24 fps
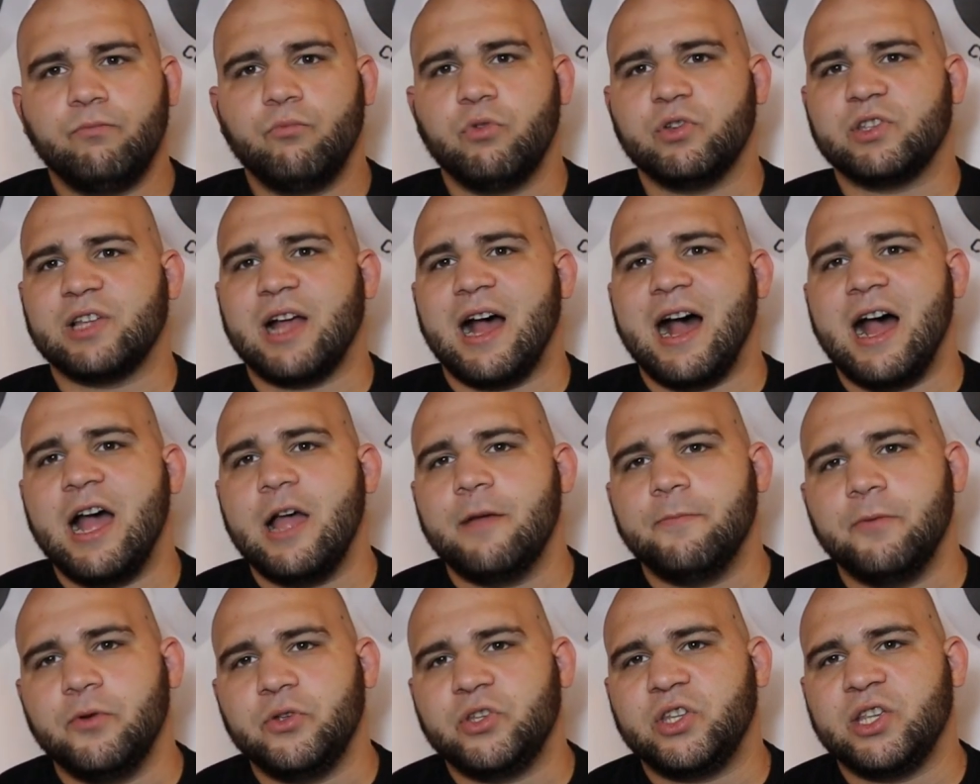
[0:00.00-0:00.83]
was a
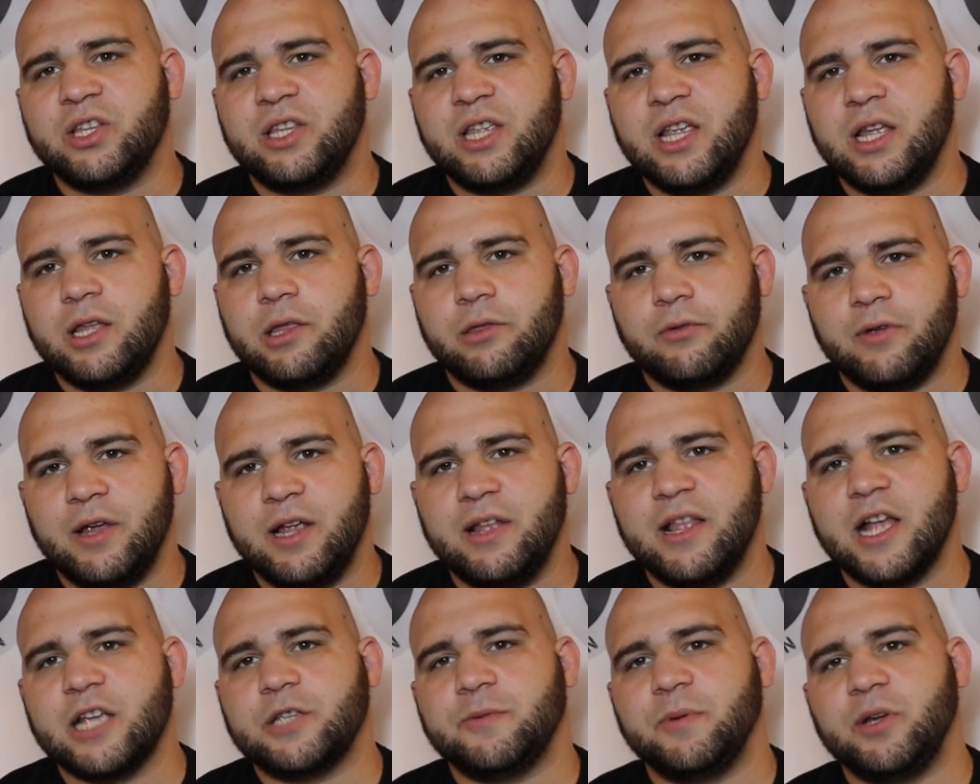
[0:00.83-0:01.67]
Hayabusa T three.
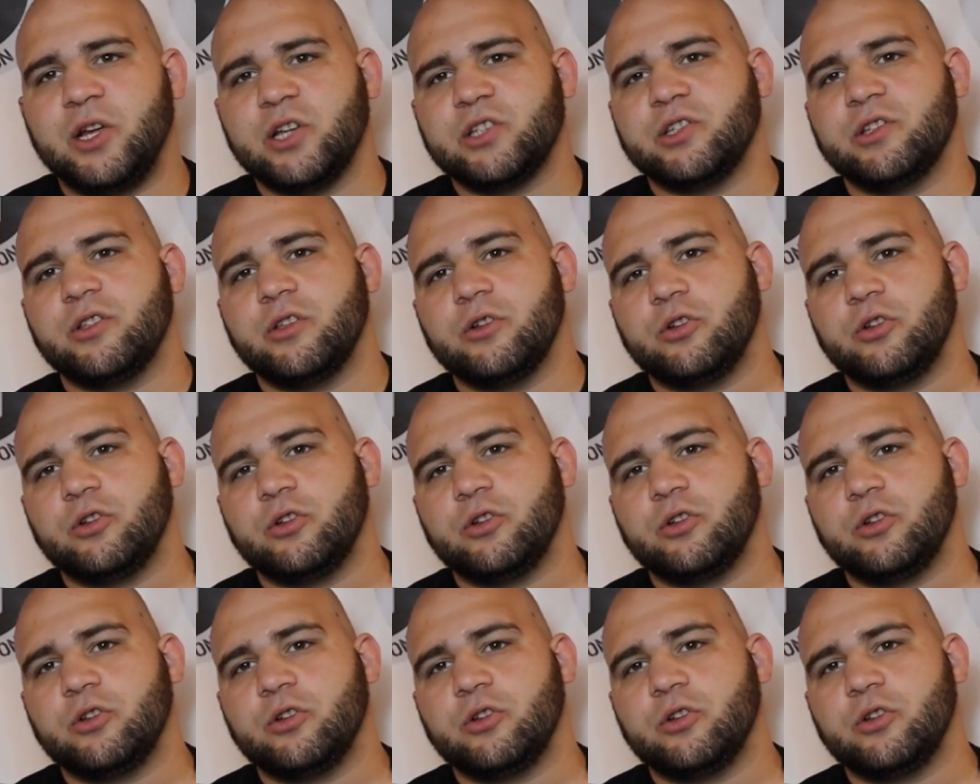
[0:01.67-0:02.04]
And that's because of